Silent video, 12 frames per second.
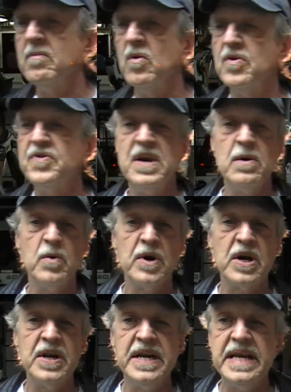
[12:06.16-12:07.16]
more thing we're
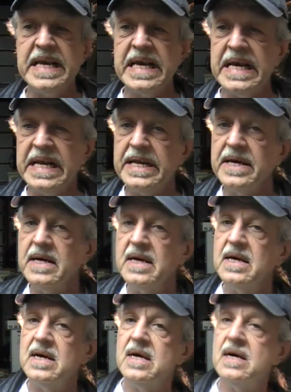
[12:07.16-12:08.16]
going to need
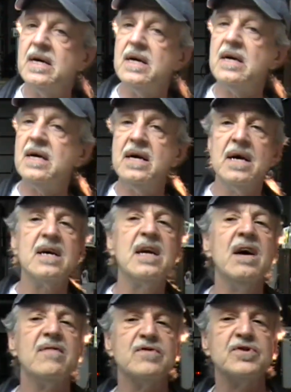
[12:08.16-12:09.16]
a
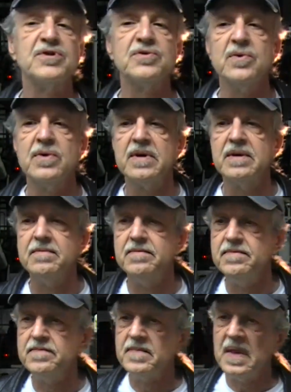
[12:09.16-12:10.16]
cover story.
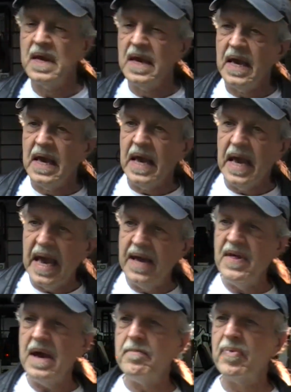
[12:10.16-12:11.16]

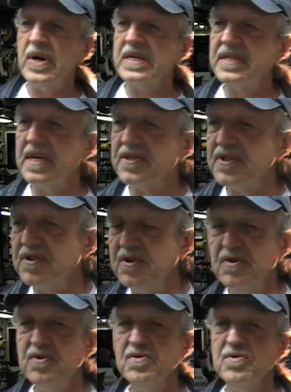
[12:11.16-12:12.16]
And that brings us
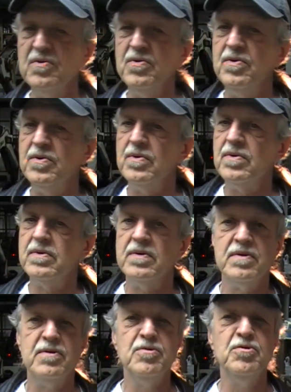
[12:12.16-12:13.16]
to
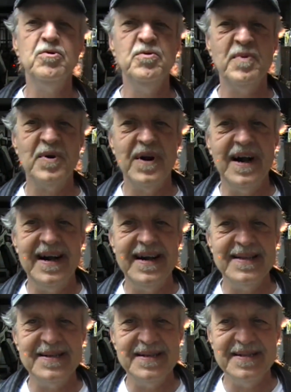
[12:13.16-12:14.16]
Loomer
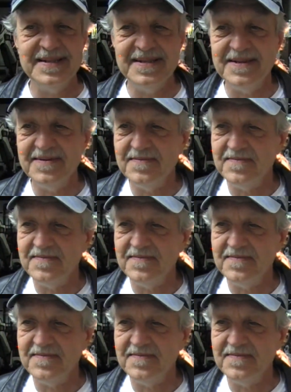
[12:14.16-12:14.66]
Island.